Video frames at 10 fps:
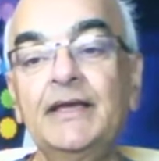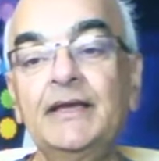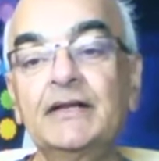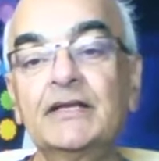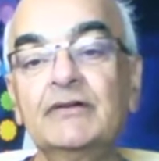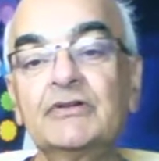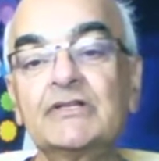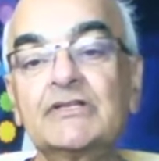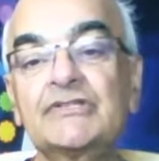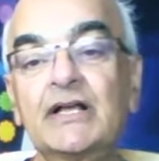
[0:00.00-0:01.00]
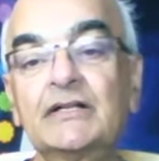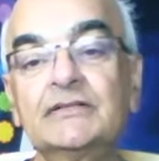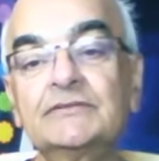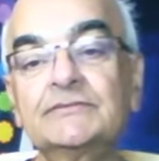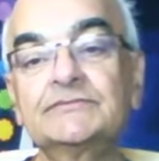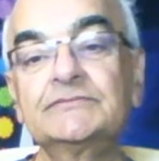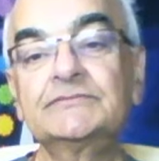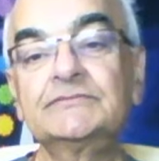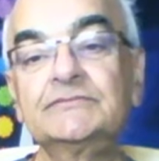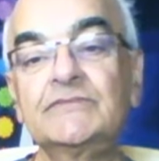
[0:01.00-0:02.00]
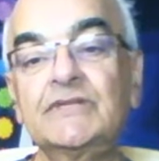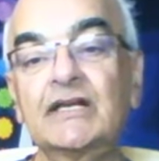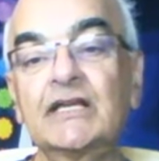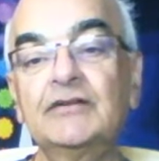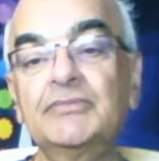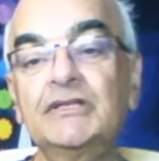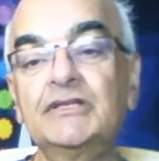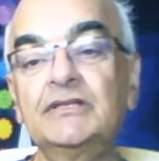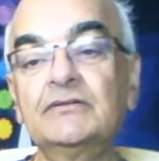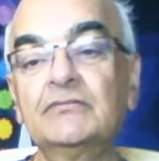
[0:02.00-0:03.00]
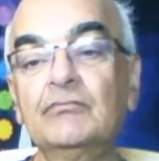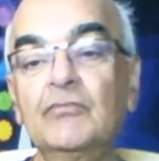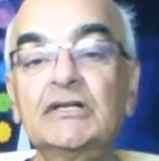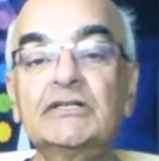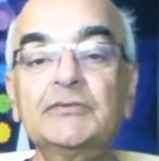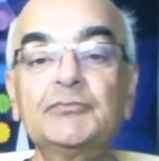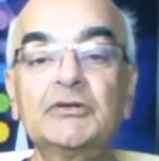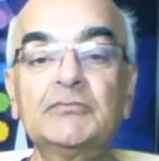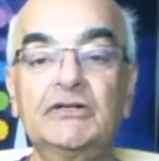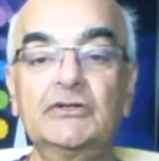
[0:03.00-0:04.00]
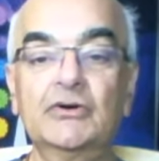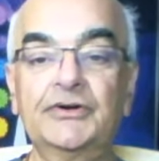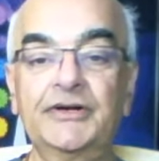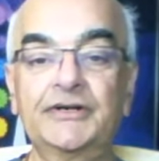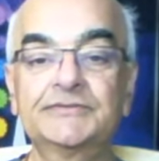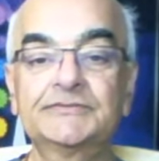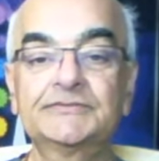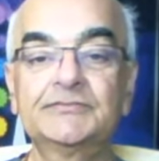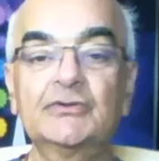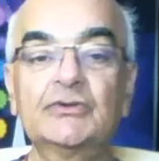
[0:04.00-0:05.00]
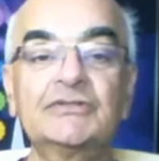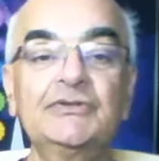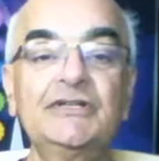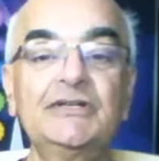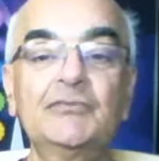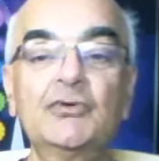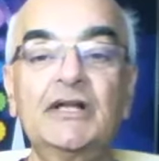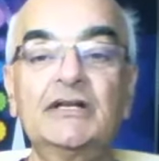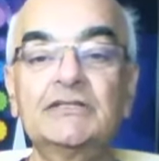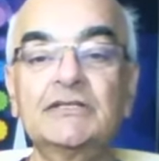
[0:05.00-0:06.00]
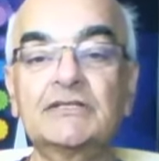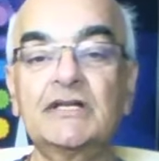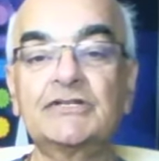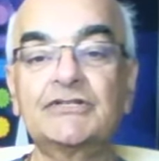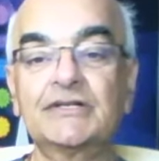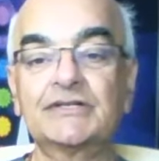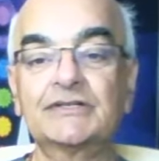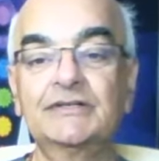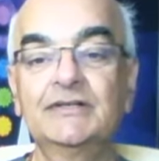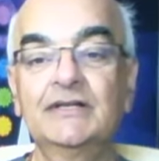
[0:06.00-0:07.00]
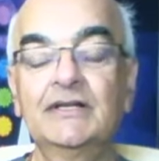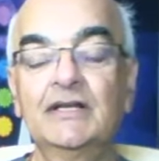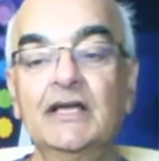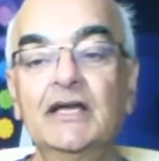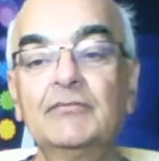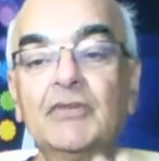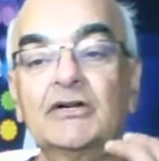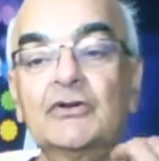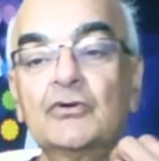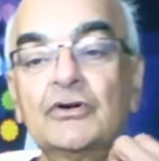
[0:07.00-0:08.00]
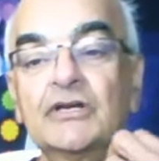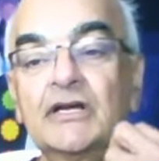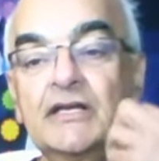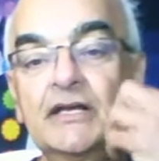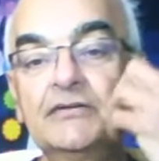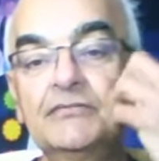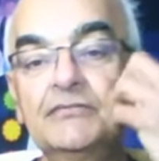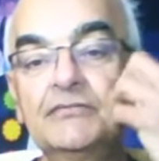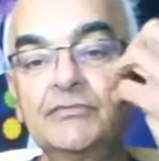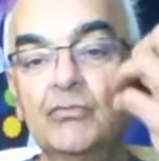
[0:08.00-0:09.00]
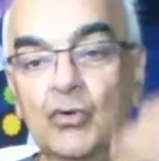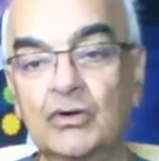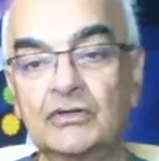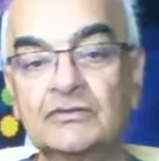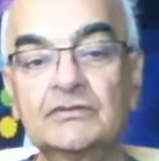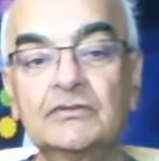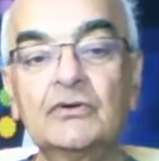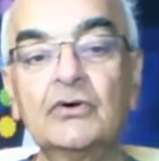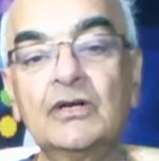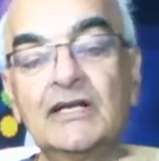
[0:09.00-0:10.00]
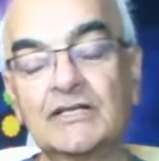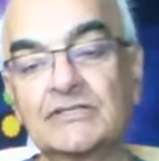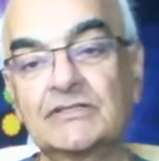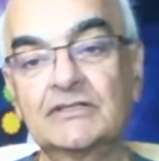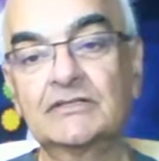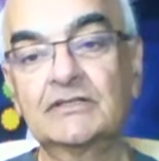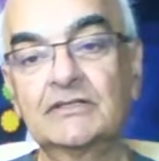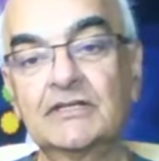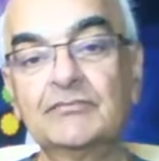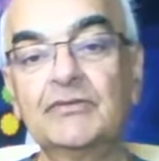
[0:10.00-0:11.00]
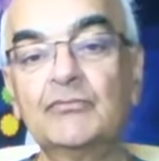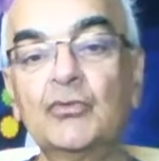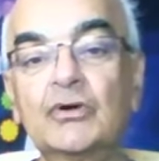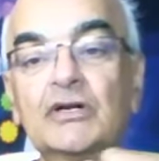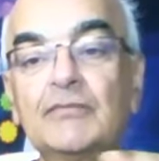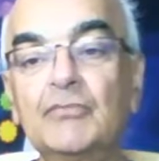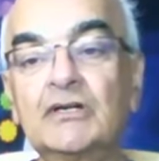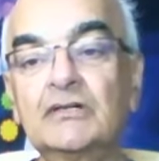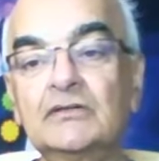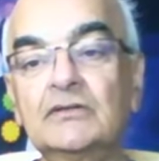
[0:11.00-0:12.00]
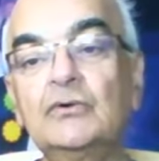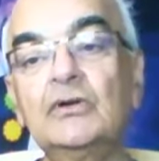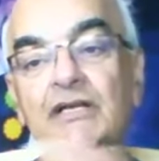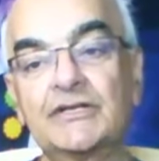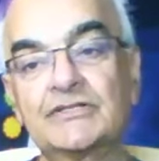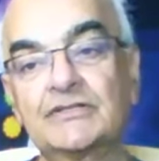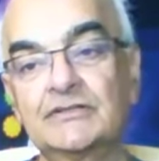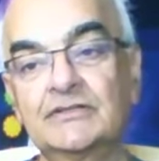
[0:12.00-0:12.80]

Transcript: in a given cell, there can be multiple mitochondria because you need more energy stations, and mitochondria can be more or less, can be more number or less.